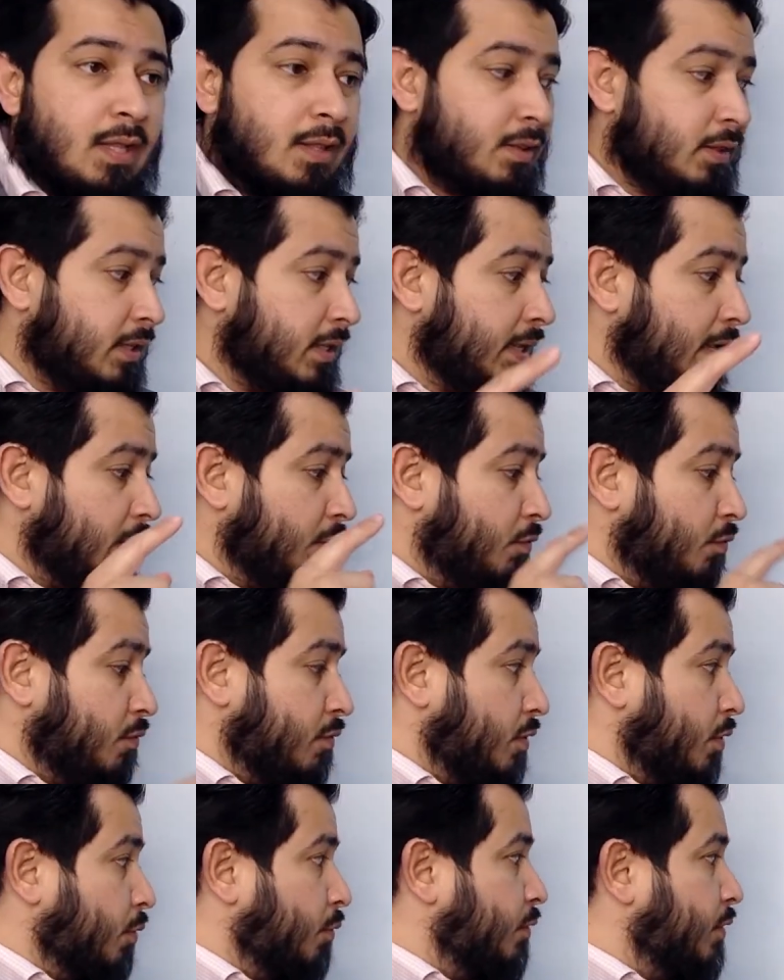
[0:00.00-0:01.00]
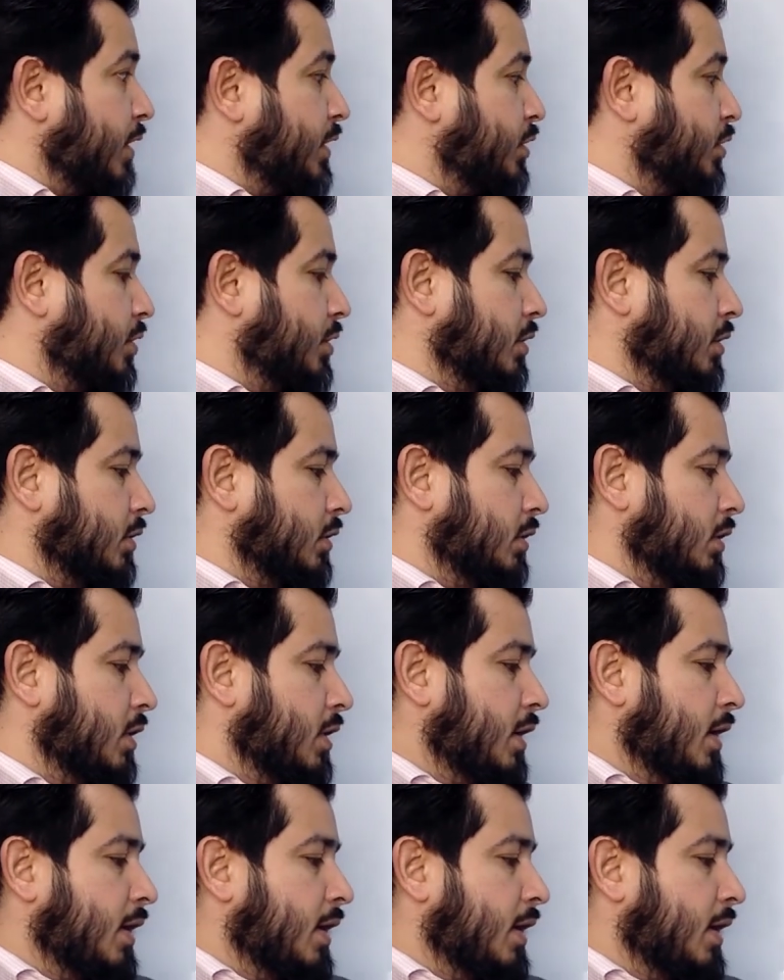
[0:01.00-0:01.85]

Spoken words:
the original